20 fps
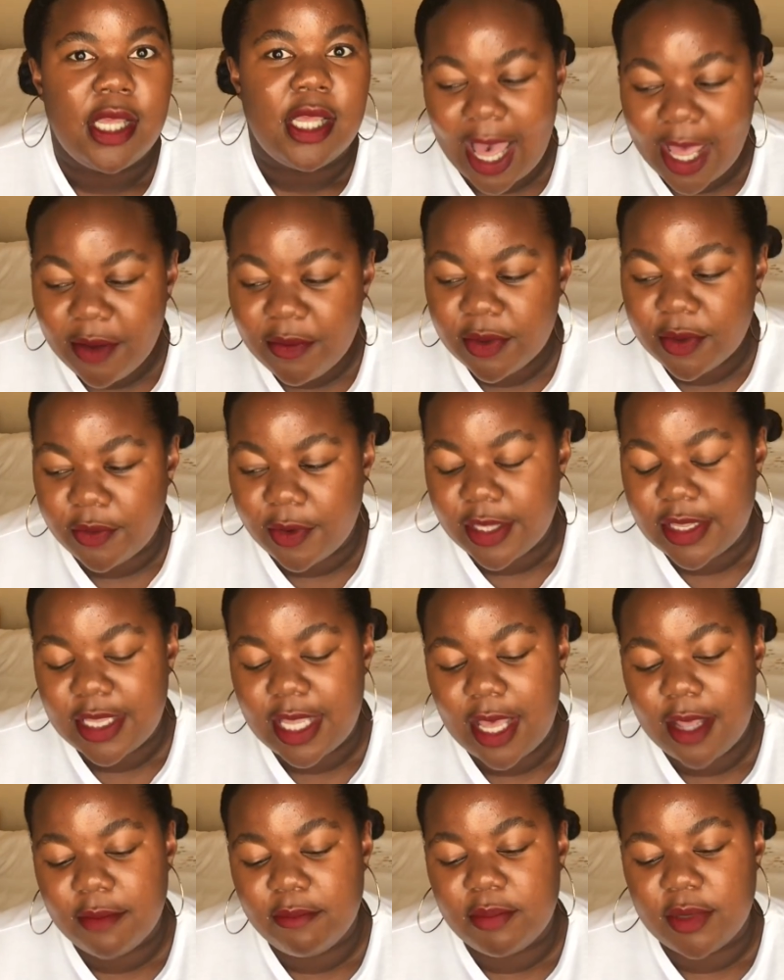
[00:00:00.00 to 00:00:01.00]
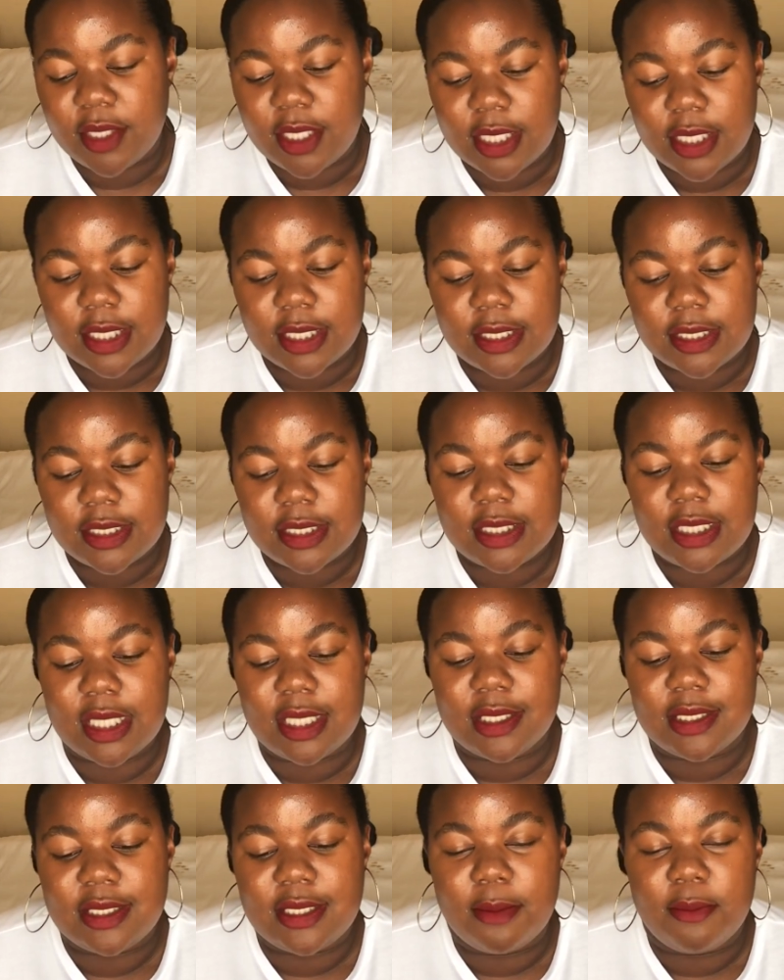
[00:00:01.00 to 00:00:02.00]
I regret that because
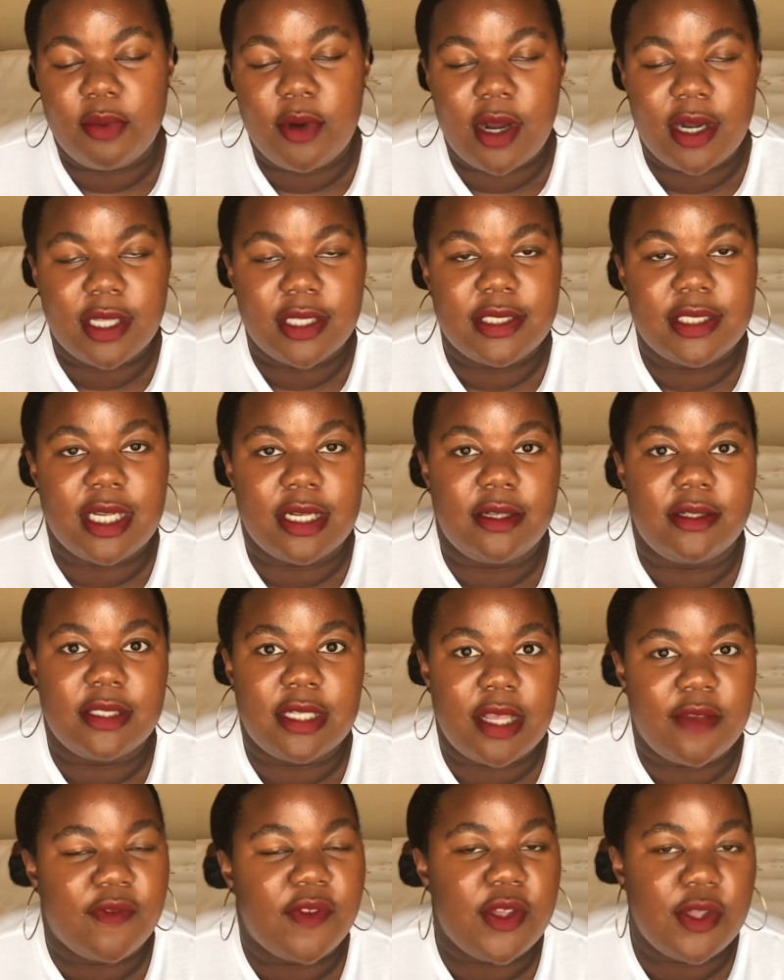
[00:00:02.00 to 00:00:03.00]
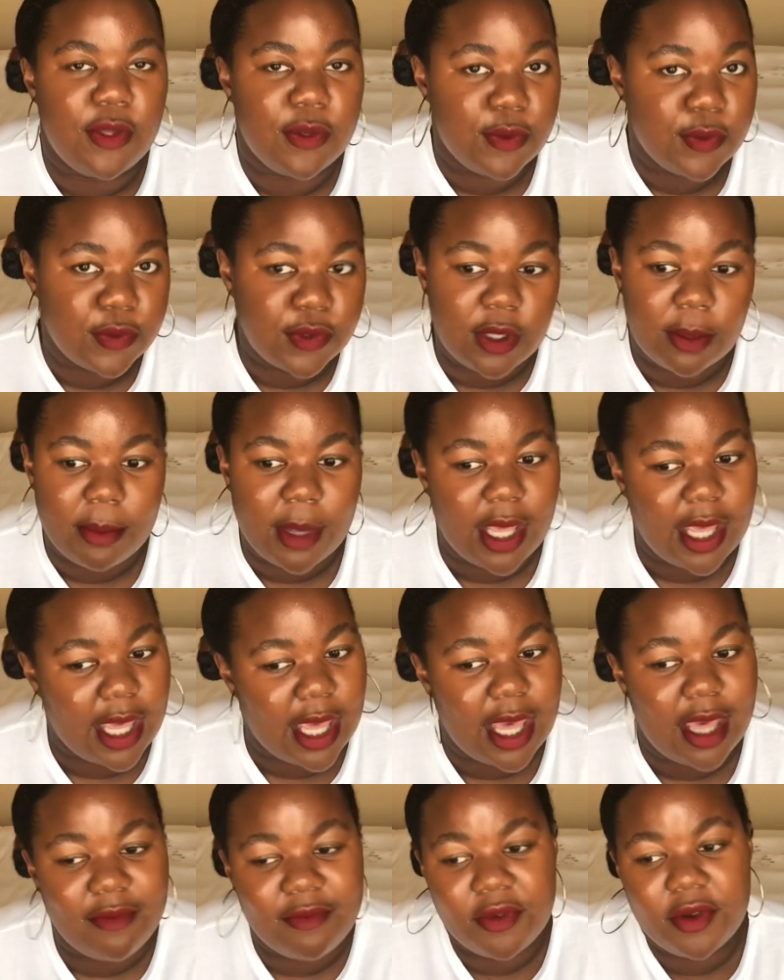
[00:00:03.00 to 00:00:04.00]
there's some products that I'll never use on my
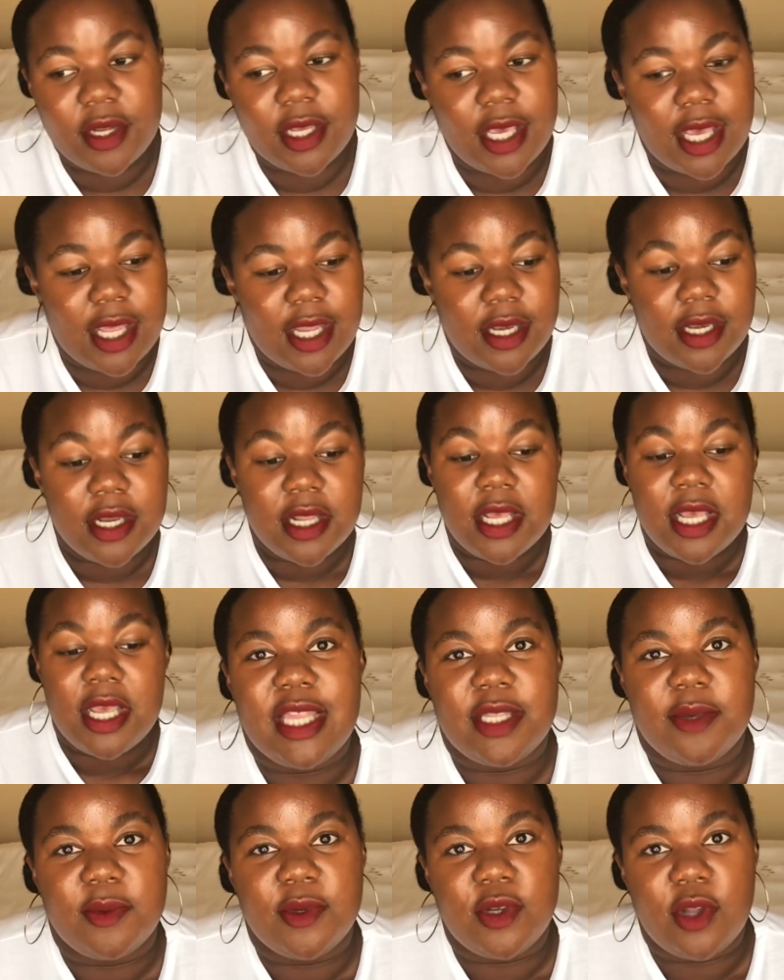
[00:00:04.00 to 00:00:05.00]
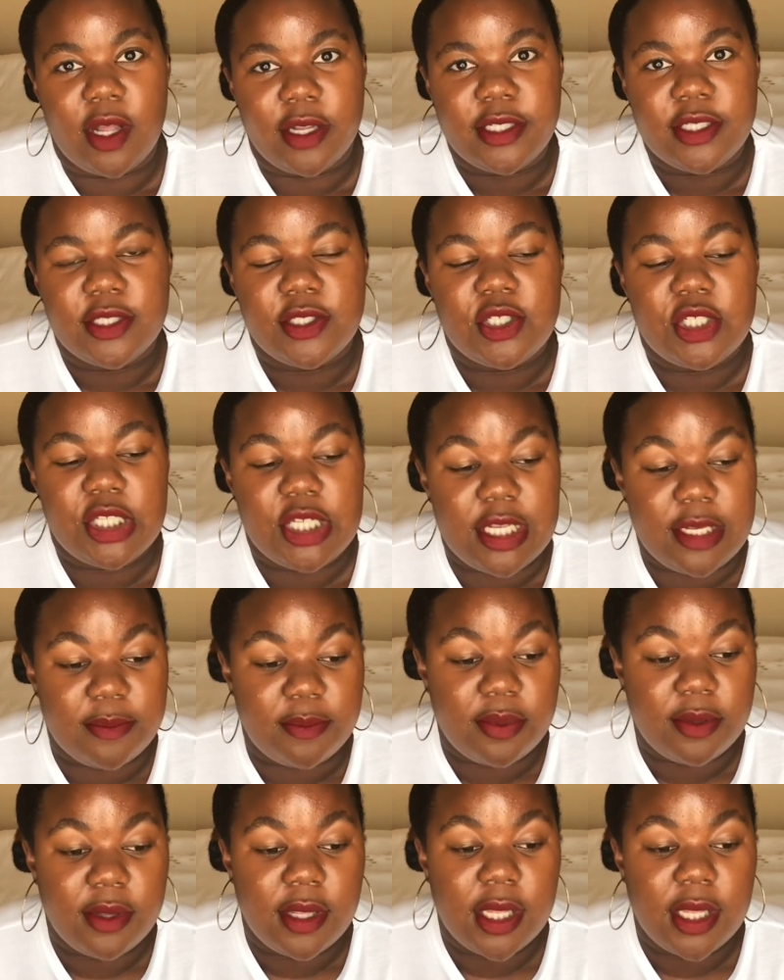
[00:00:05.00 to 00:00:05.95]
hair ever again. They were not cheap.